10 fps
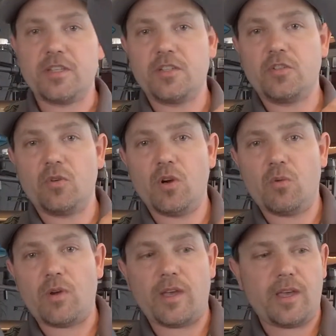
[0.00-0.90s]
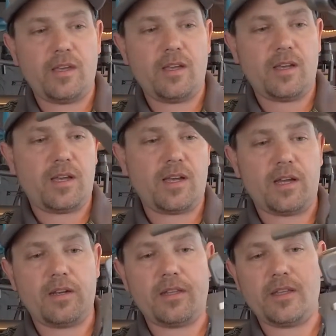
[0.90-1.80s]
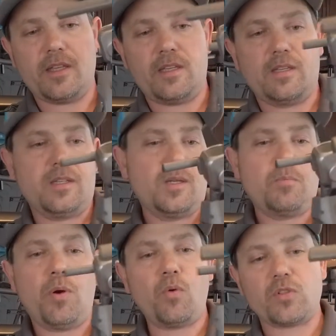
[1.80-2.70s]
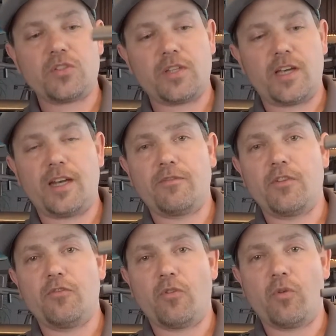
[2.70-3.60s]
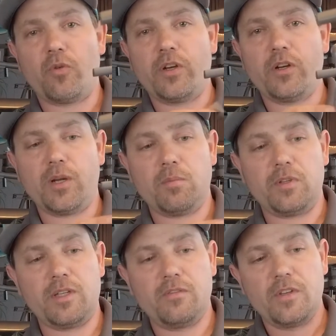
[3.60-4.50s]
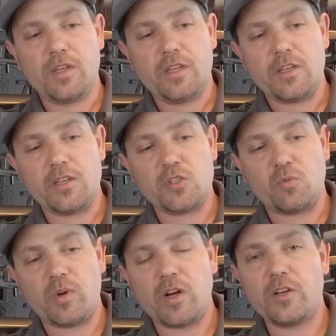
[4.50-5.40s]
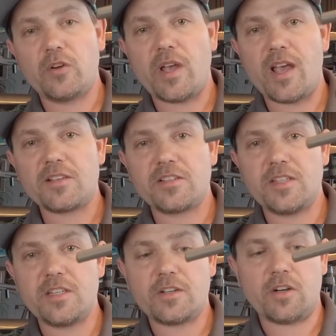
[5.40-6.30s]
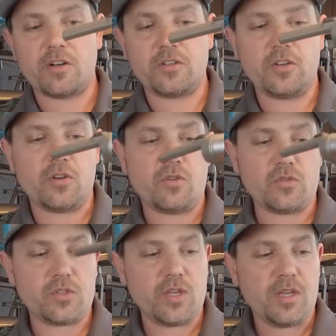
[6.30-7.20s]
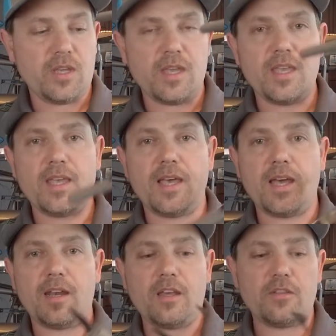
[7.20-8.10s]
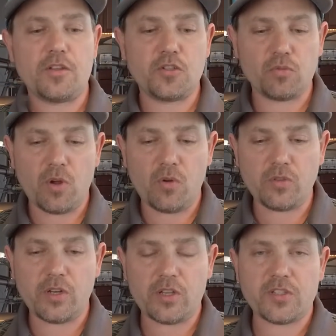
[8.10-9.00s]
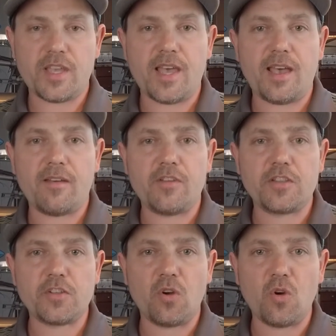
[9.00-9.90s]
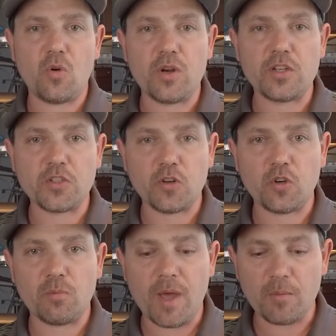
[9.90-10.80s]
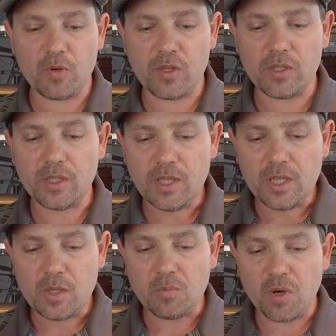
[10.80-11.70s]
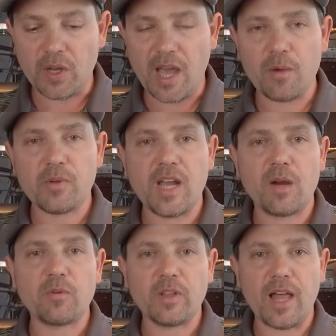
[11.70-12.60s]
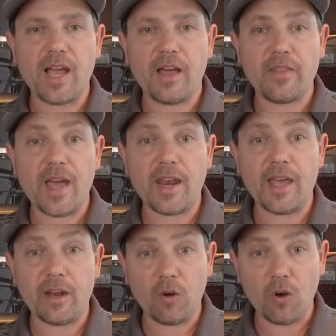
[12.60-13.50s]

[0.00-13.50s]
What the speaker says: the doorway on the port side of the drone here, I believe, is where your SD card goes. And the drone does have its own internal memory, but I would not rely on that at